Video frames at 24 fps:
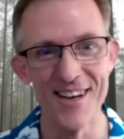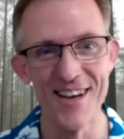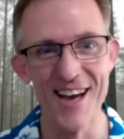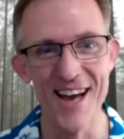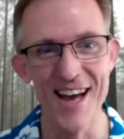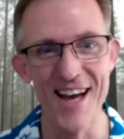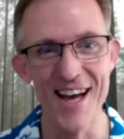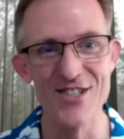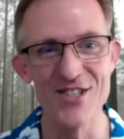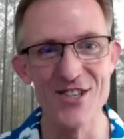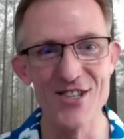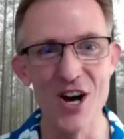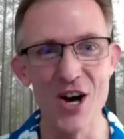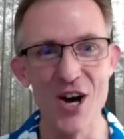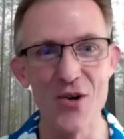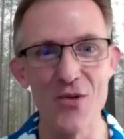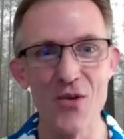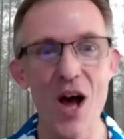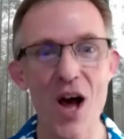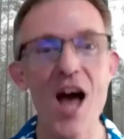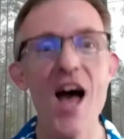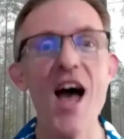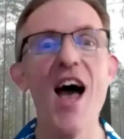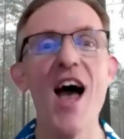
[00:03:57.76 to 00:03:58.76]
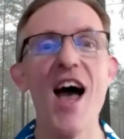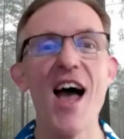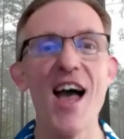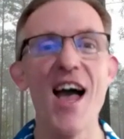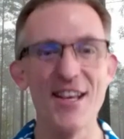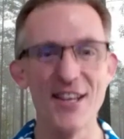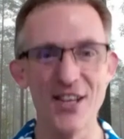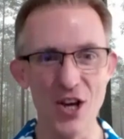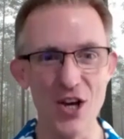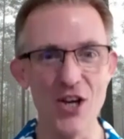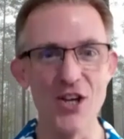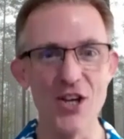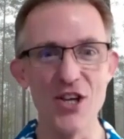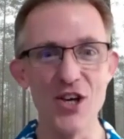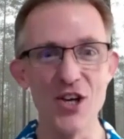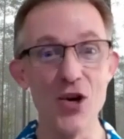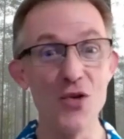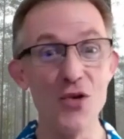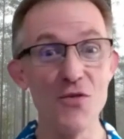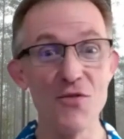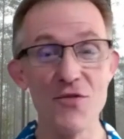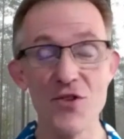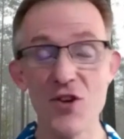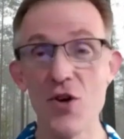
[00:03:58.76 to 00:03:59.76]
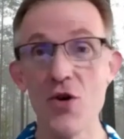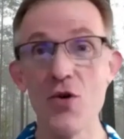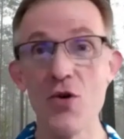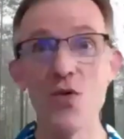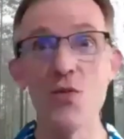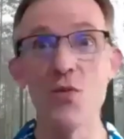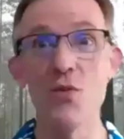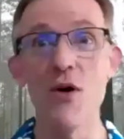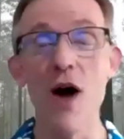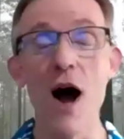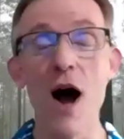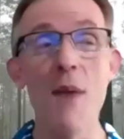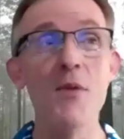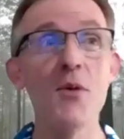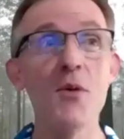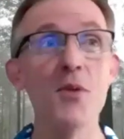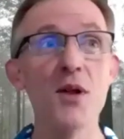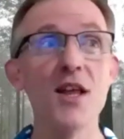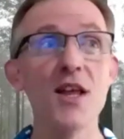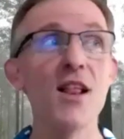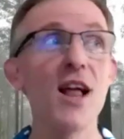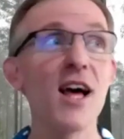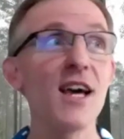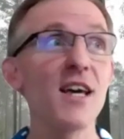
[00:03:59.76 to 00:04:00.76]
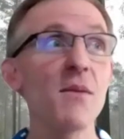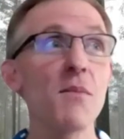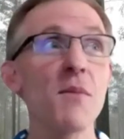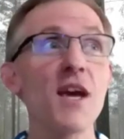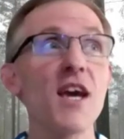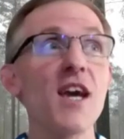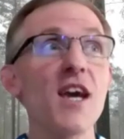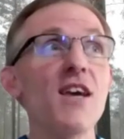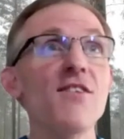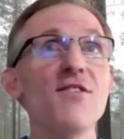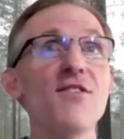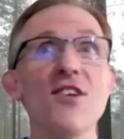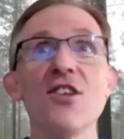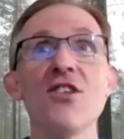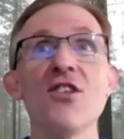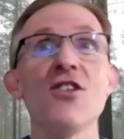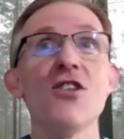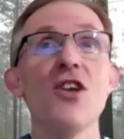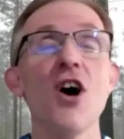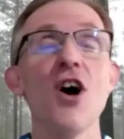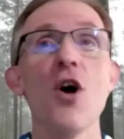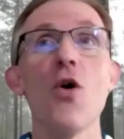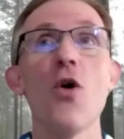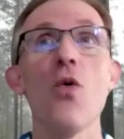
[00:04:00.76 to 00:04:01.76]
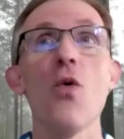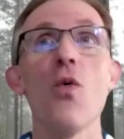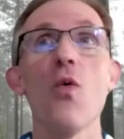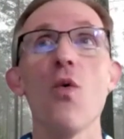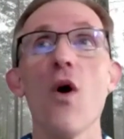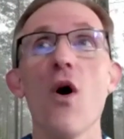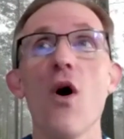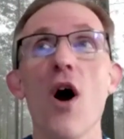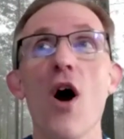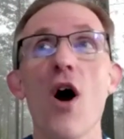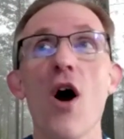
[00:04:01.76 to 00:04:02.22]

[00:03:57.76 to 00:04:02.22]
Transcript: And so you probably, like me, didn't know